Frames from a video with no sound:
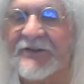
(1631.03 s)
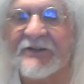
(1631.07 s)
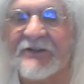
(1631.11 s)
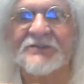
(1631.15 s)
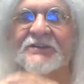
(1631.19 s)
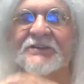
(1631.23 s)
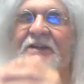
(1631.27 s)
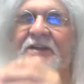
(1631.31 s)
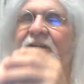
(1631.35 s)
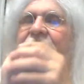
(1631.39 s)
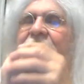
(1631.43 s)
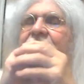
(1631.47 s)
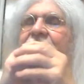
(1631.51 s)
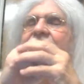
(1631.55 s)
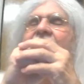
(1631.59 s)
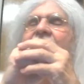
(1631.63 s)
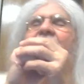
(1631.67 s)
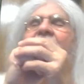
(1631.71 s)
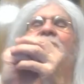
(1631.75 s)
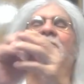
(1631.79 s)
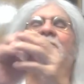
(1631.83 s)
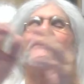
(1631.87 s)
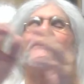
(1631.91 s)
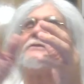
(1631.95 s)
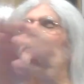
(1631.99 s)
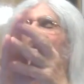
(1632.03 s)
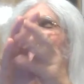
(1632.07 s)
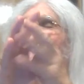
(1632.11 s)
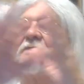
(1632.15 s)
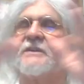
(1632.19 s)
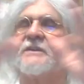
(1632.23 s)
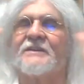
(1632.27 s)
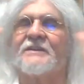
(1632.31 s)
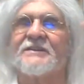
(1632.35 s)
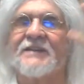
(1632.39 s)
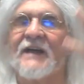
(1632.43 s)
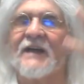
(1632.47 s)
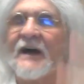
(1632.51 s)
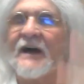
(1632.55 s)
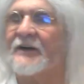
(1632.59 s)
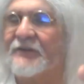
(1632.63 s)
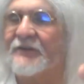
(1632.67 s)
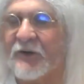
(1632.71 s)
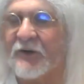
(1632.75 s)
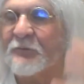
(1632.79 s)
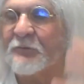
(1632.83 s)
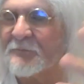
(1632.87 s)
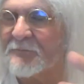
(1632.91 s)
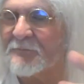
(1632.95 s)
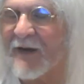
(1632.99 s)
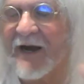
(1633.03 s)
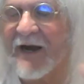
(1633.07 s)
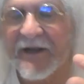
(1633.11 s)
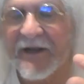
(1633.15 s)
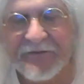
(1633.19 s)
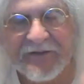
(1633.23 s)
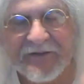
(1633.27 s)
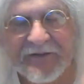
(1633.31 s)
This ink is absolutely done my.